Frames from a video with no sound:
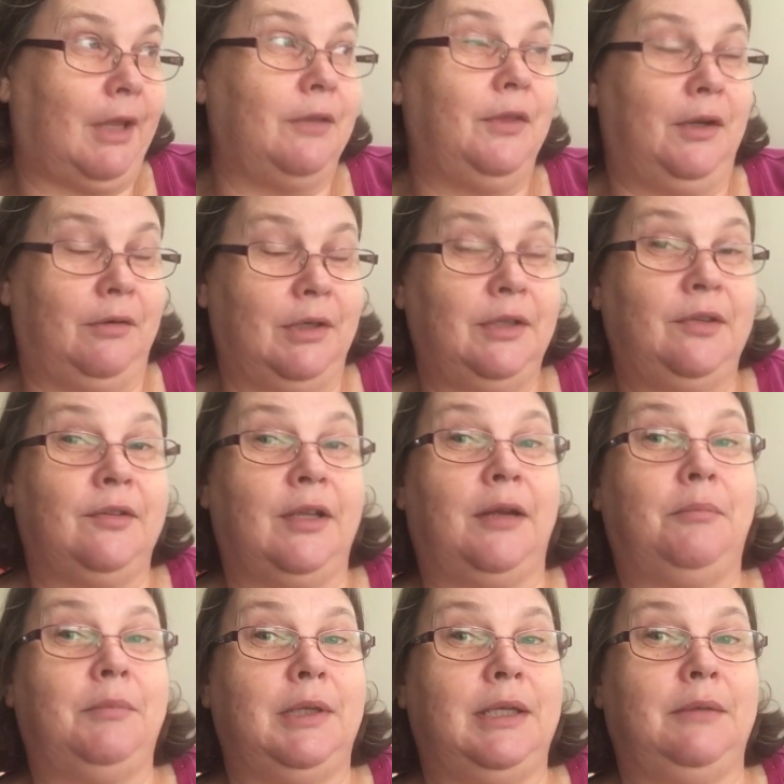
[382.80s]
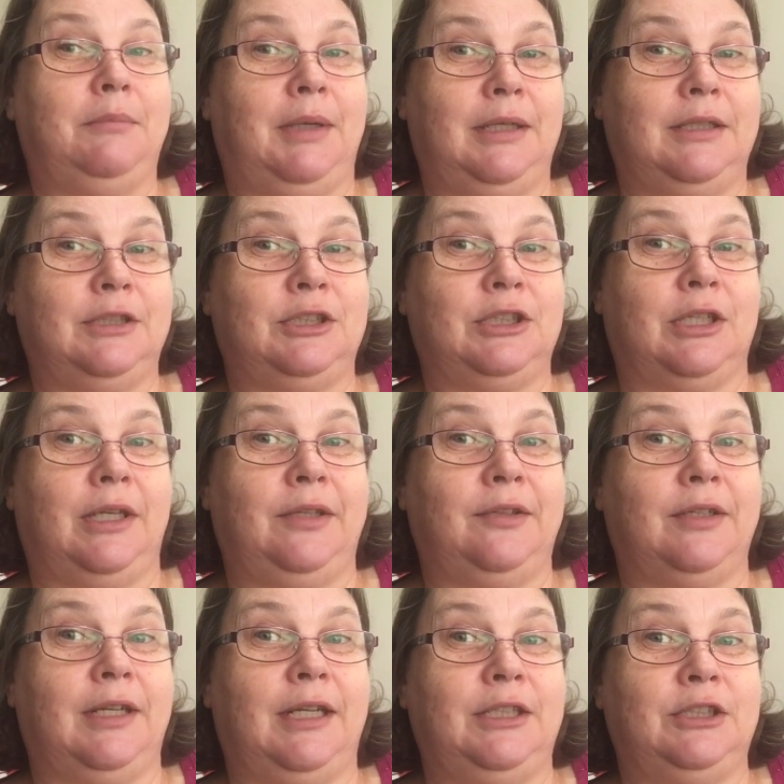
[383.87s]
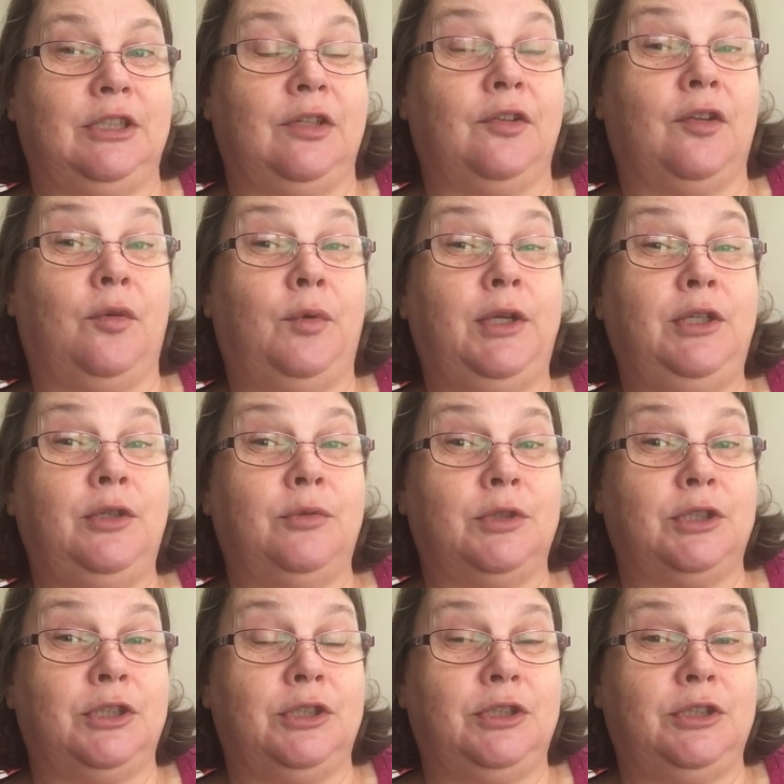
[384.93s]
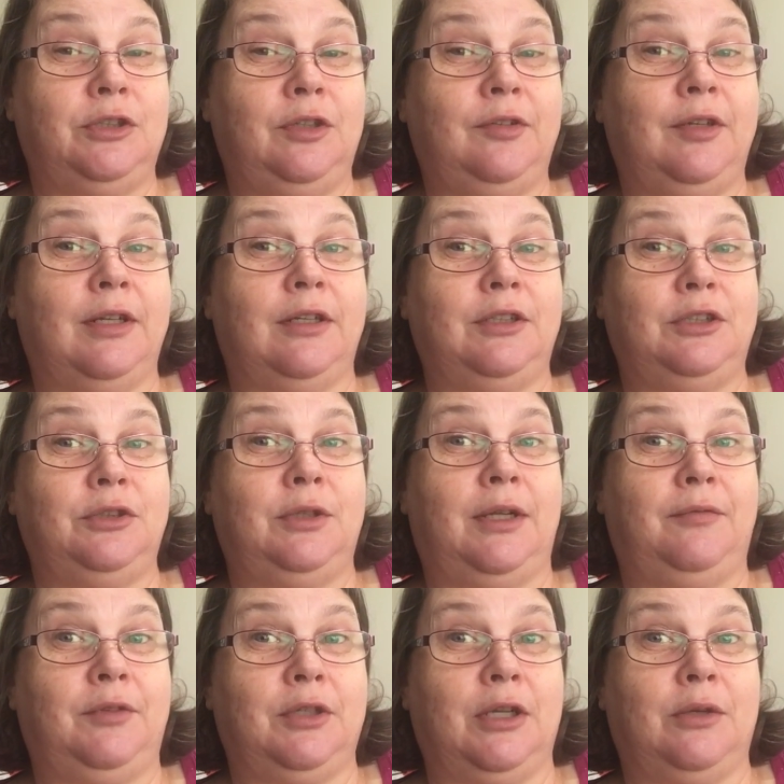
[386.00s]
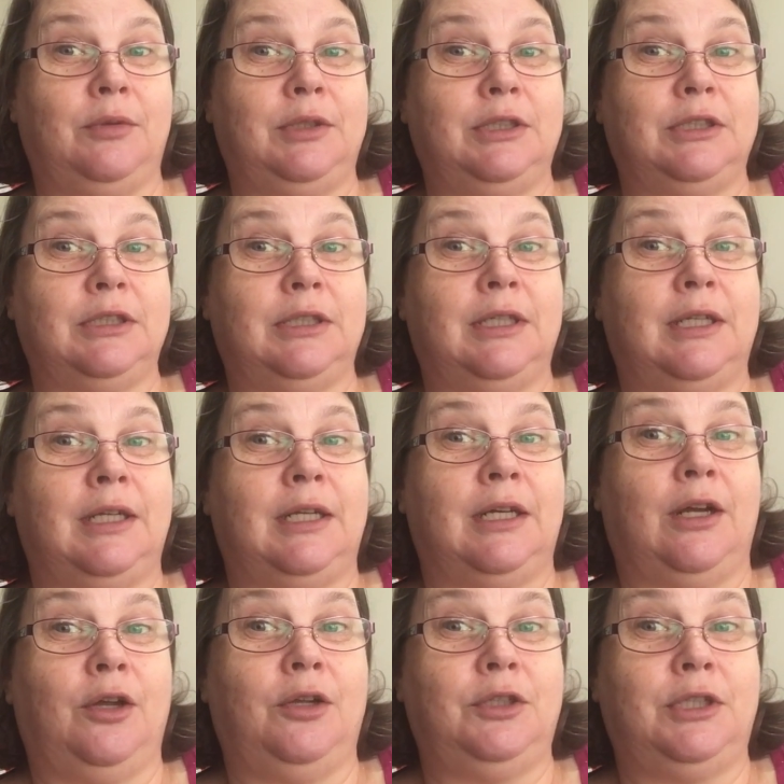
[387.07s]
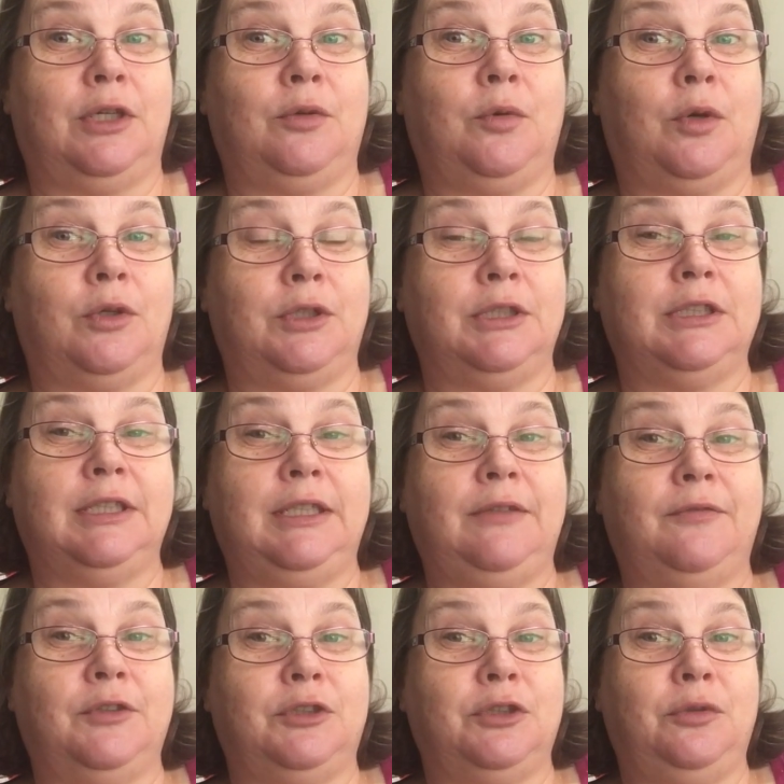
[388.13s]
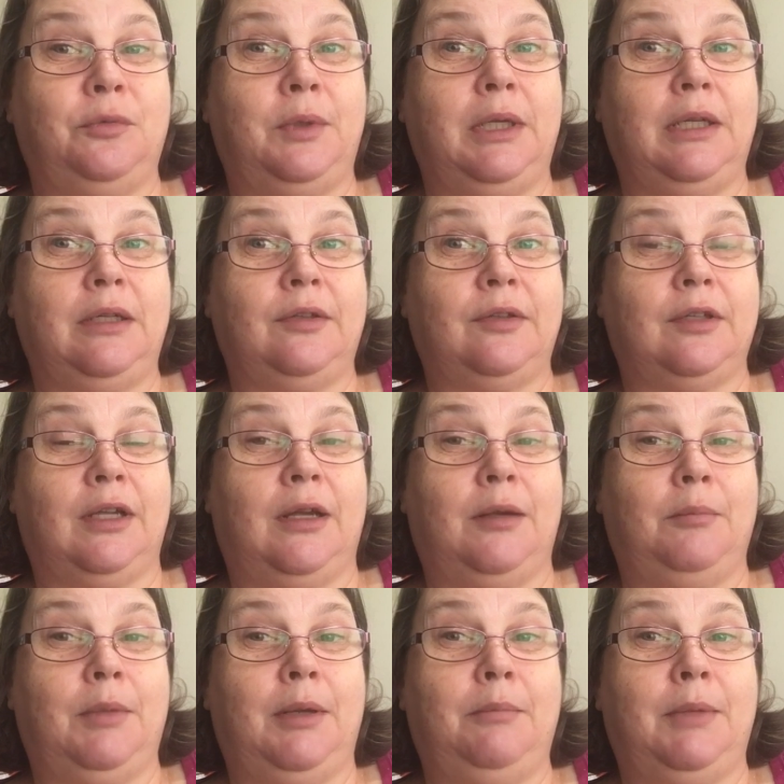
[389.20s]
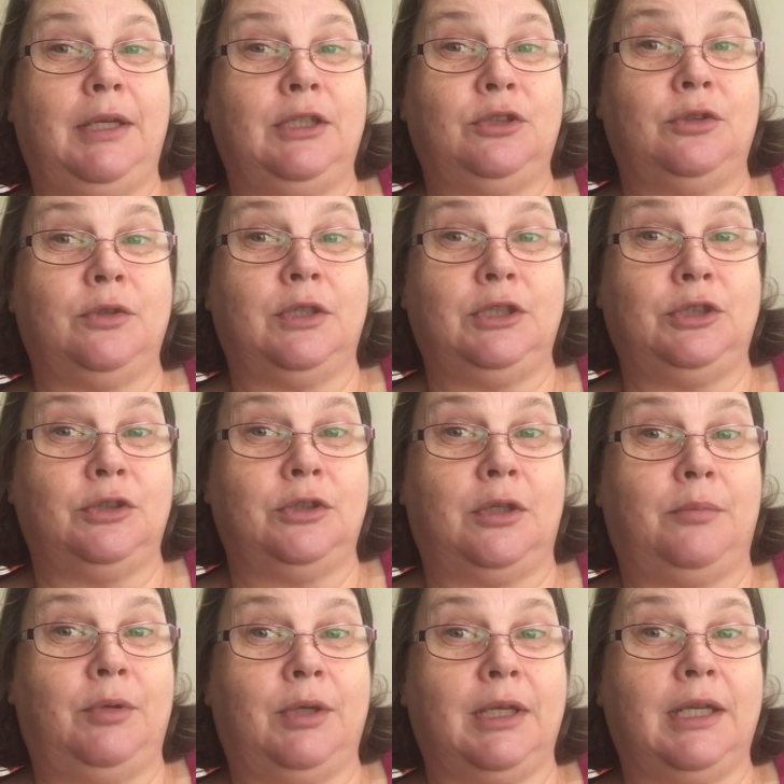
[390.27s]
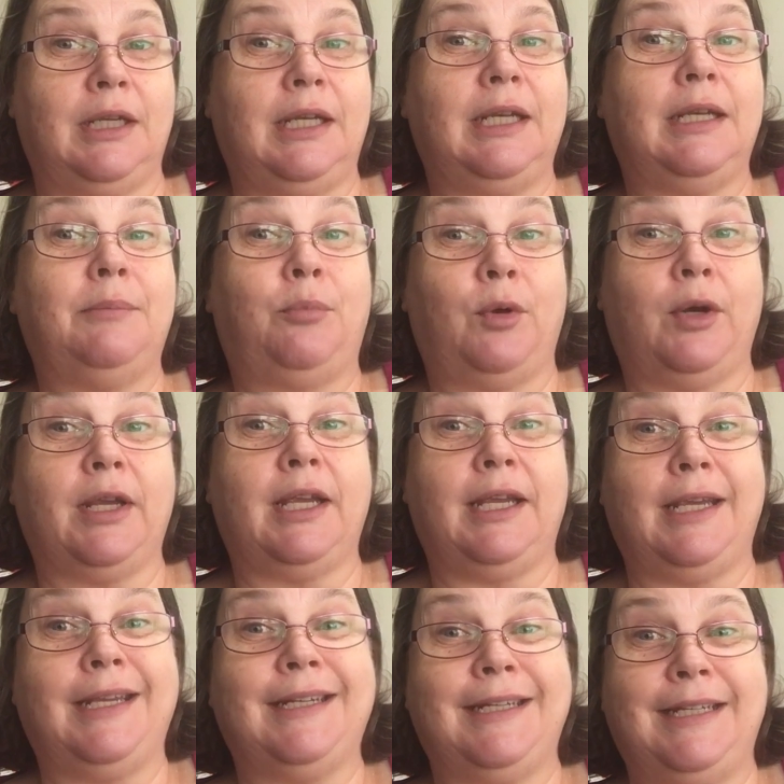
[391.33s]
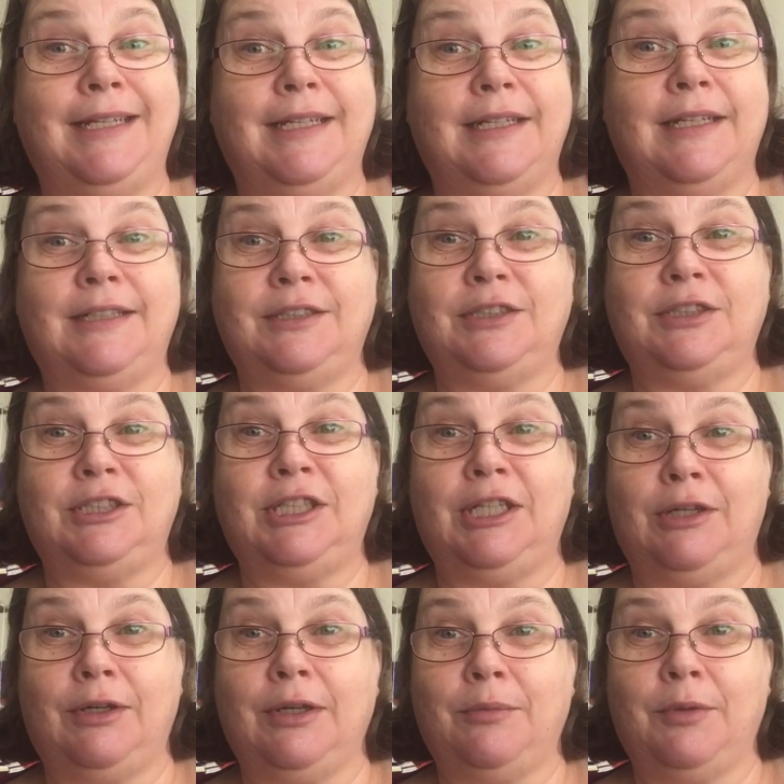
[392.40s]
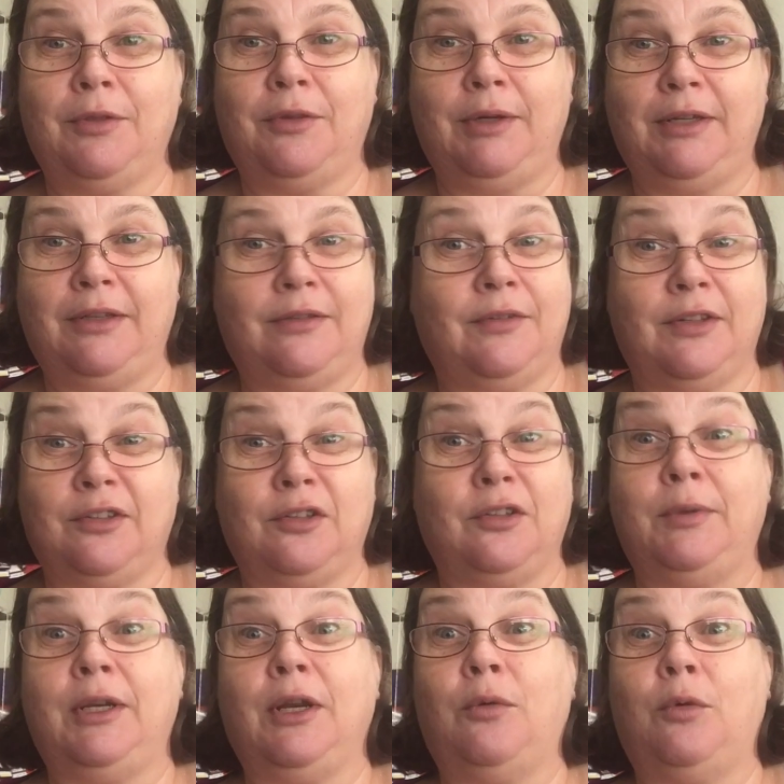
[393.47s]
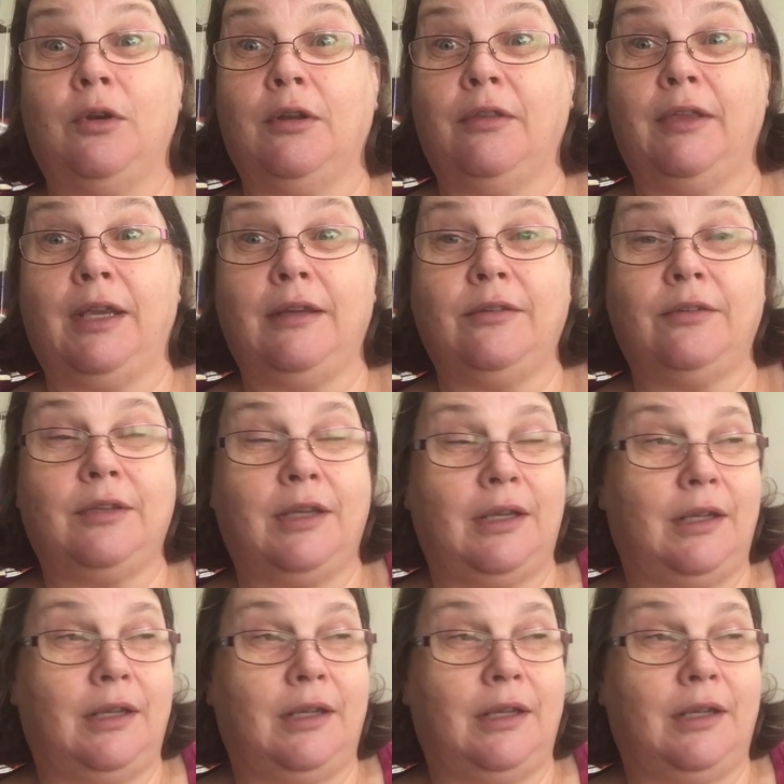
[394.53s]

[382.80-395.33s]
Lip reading: There is some in managed isolation, so when you return to New Zealand, you have to go into hotel quarantine for 2 weeks, and make sure that you're not bringing it in and sharing it with the rest of us, because we don't want it things.